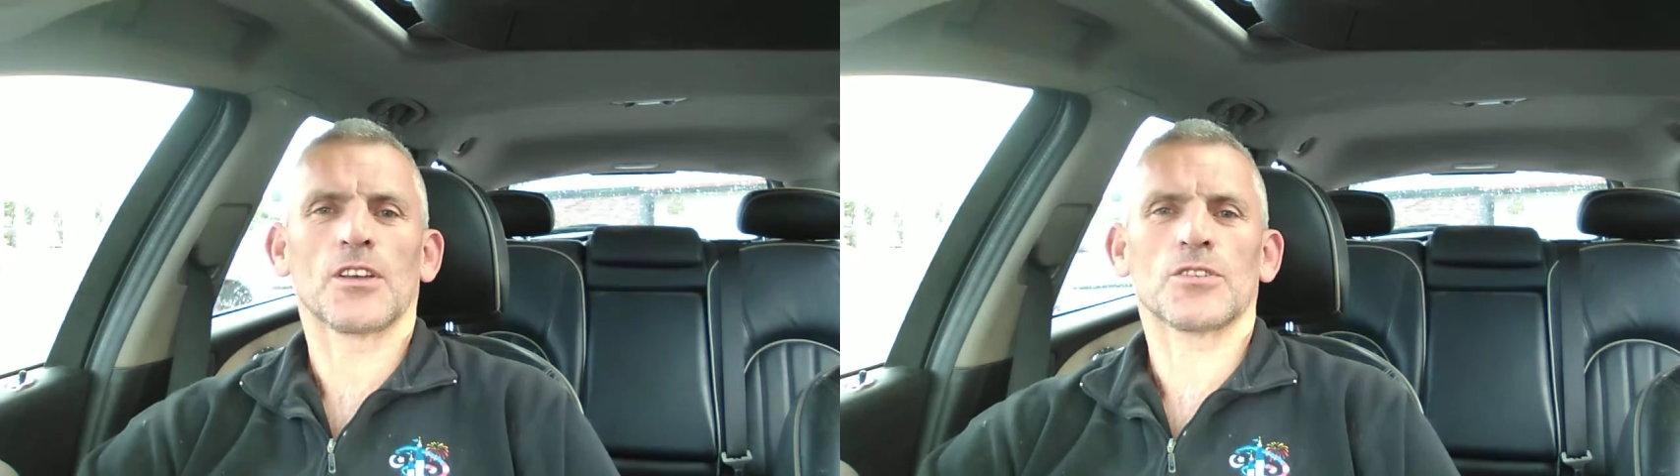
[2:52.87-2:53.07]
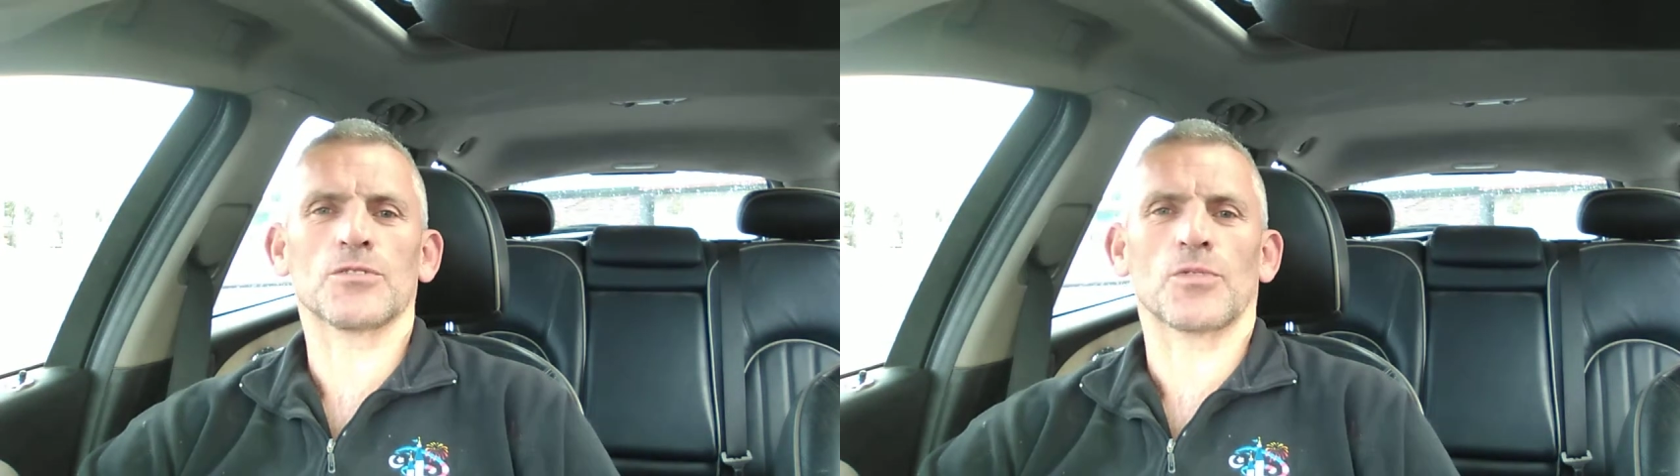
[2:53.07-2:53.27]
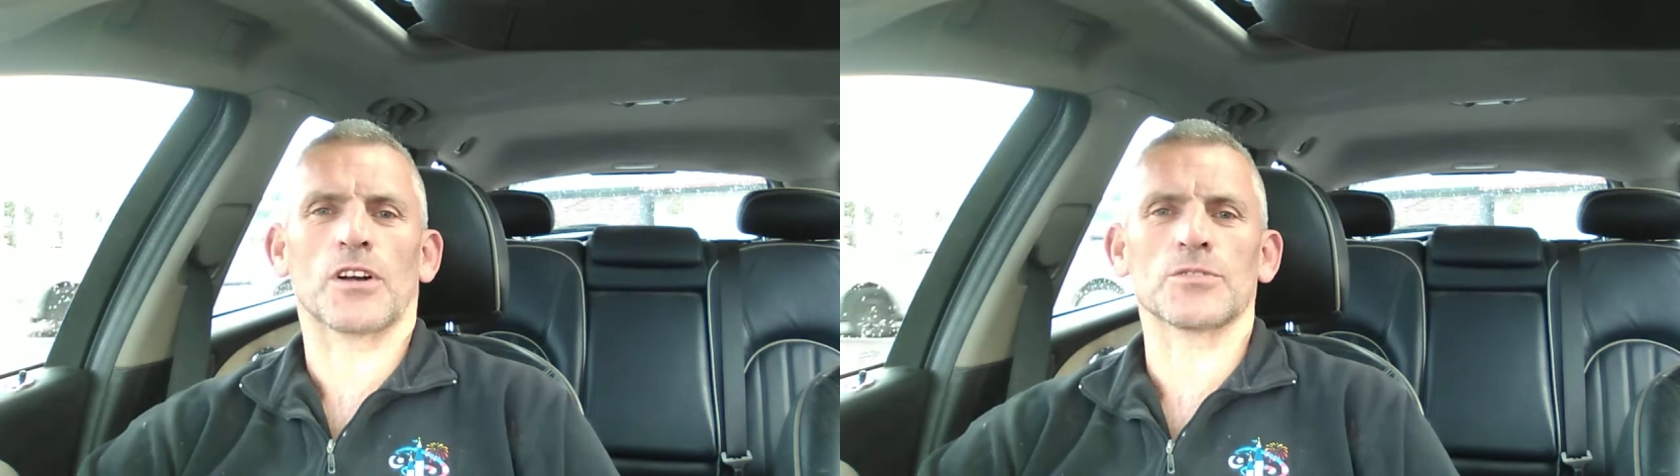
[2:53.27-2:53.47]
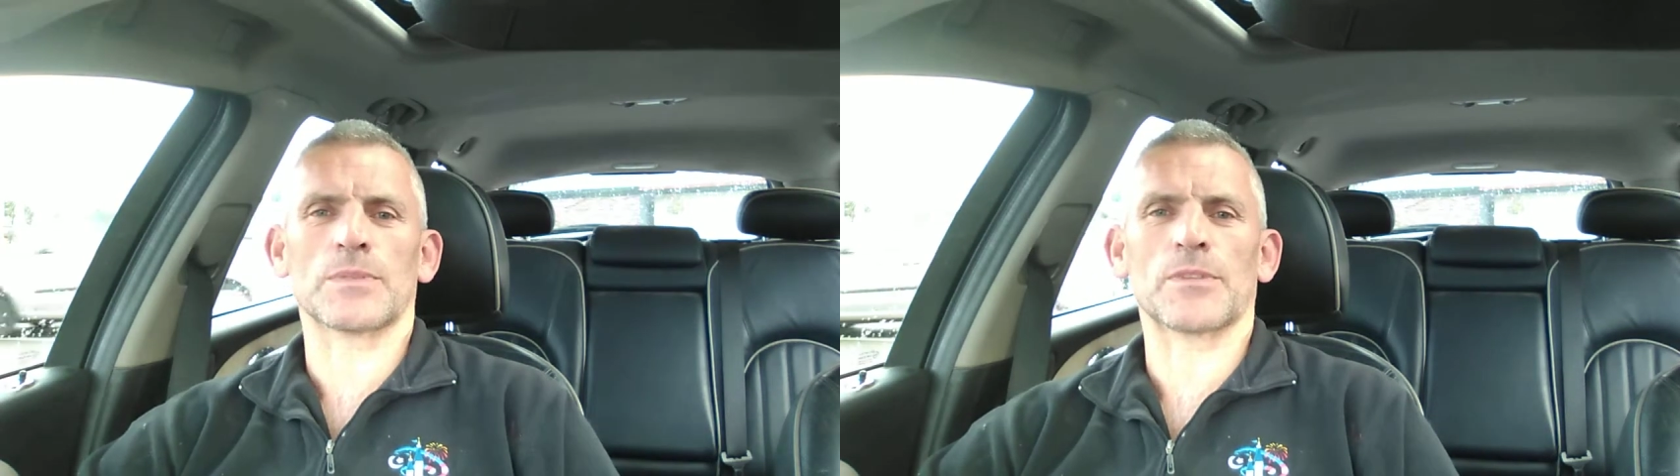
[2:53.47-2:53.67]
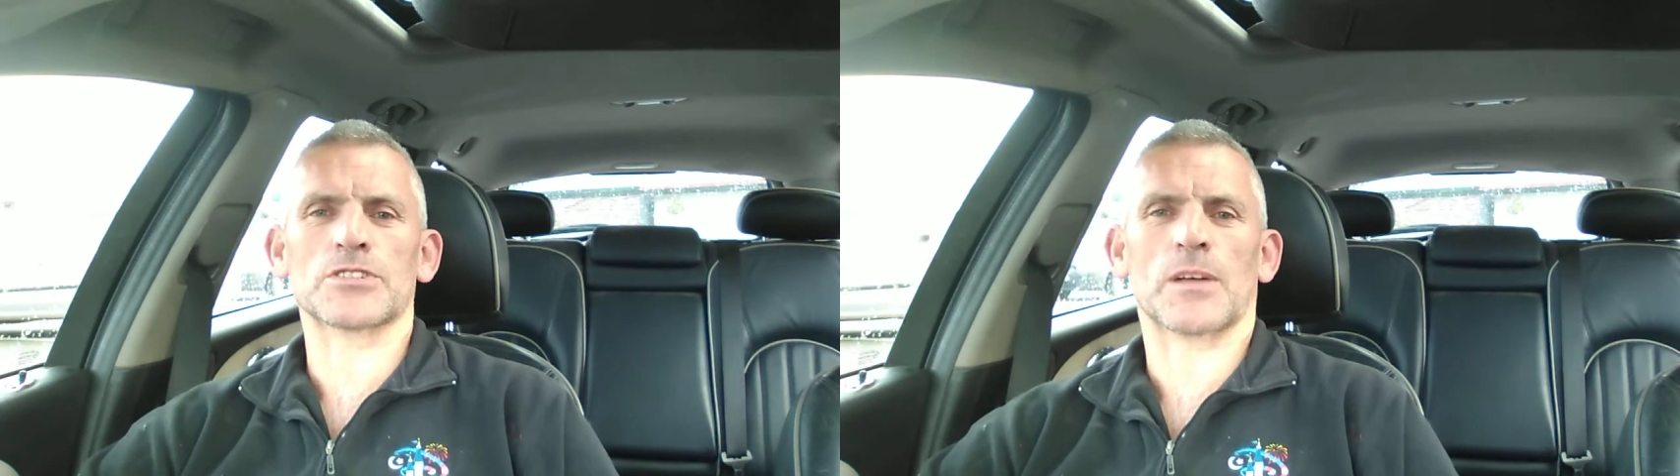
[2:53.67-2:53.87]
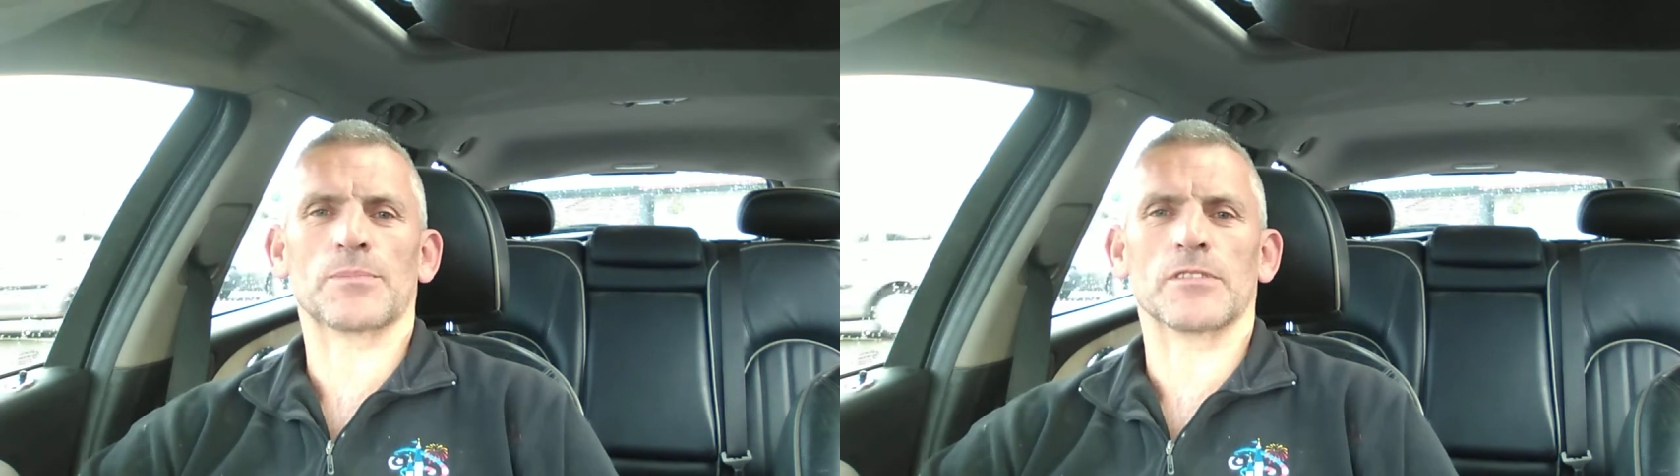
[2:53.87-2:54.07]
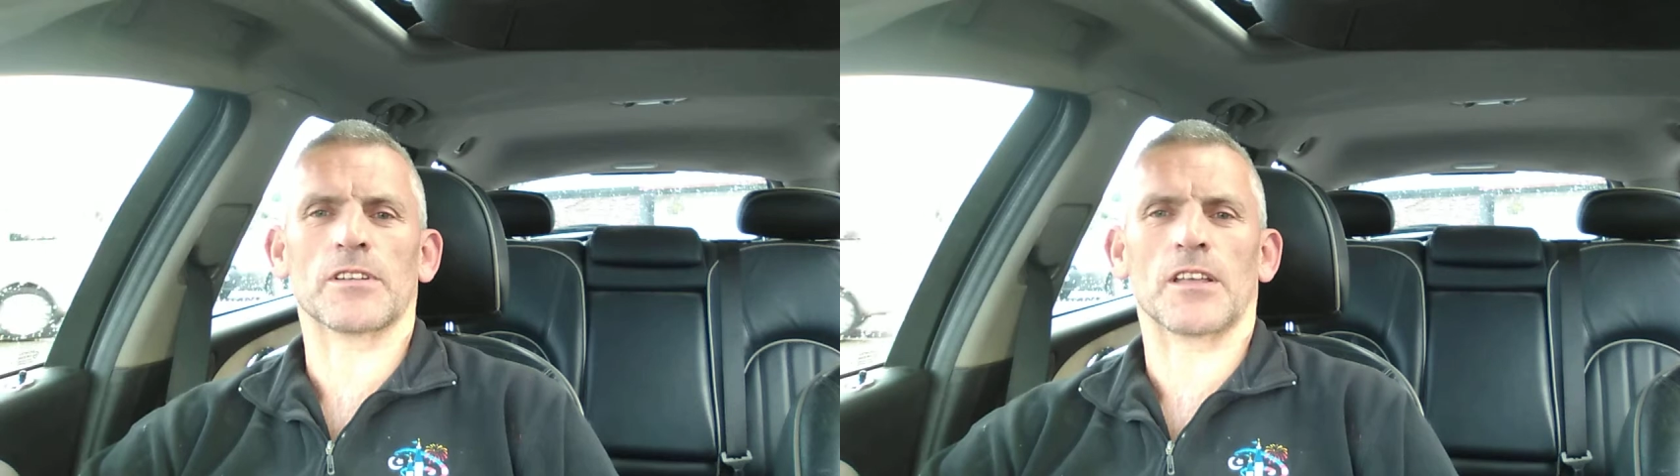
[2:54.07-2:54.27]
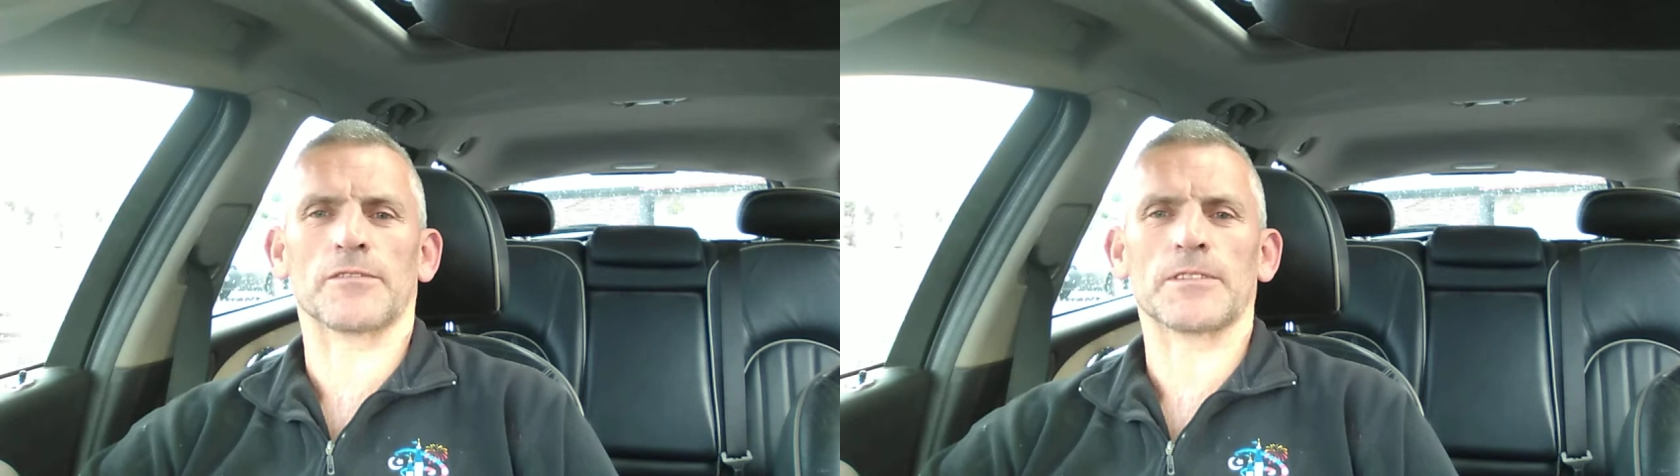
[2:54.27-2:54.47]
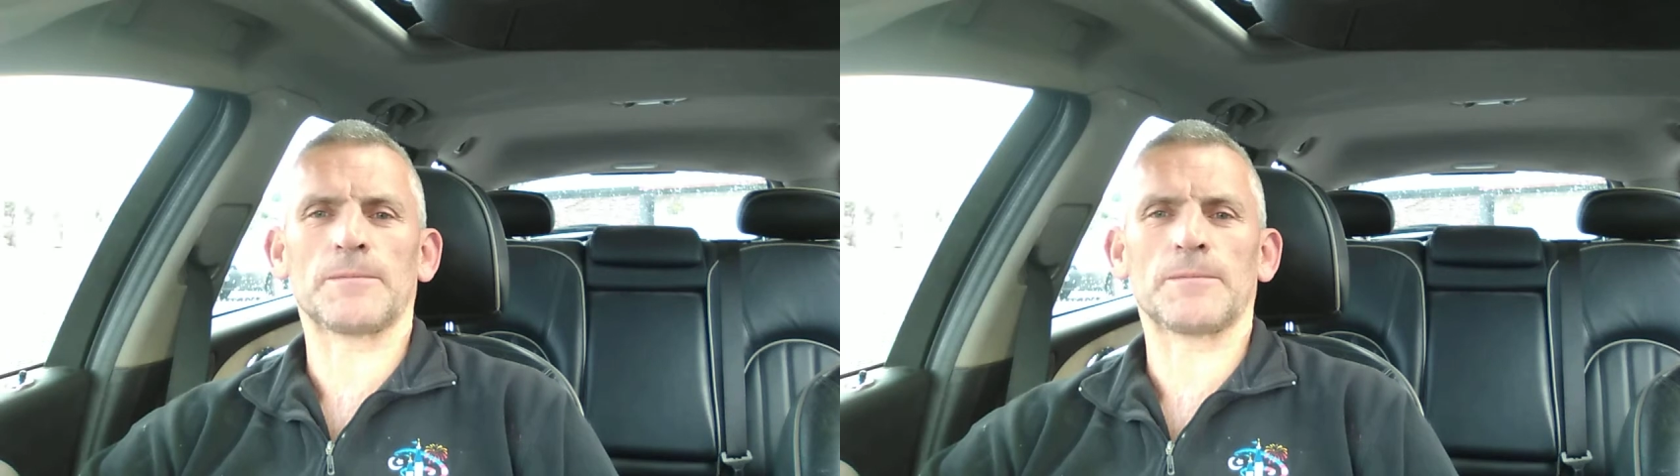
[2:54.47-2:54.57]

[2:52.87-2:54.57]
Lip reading: who you are, and you'll be much happier in life.